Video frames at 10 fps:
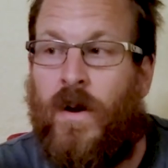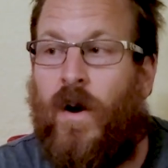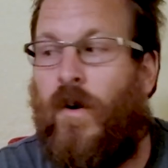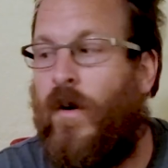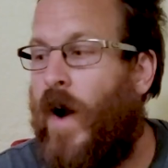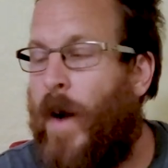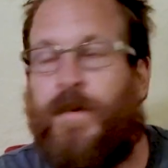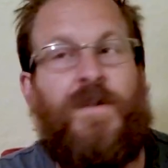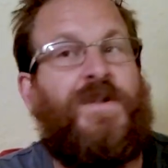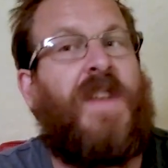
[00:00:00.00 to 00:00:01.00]
are
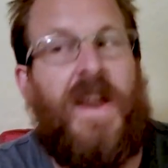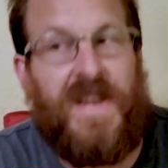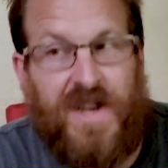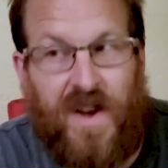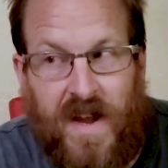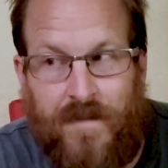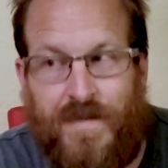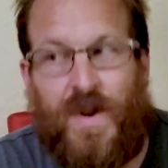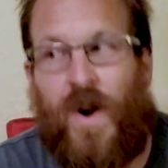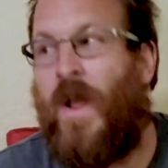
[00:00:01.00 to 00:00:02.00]
optical steady shot.
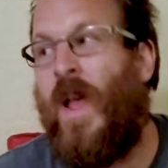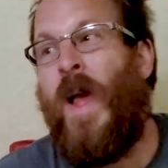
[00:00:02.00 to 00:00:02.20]
Sorry,